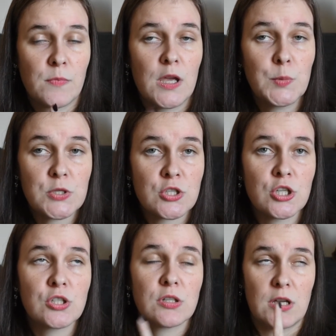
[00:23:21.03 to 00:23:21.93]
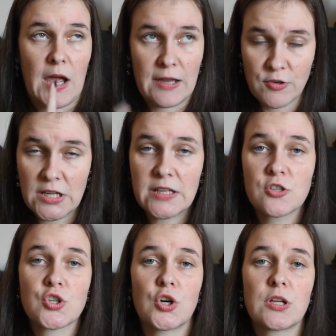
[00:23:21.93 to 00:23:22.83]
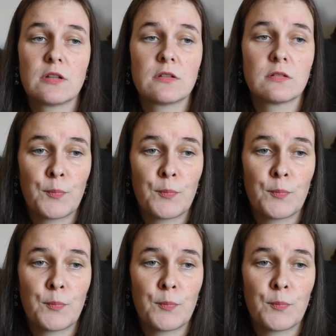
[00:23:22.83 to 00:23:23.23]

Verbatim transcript: It was good, I really enjoyed it,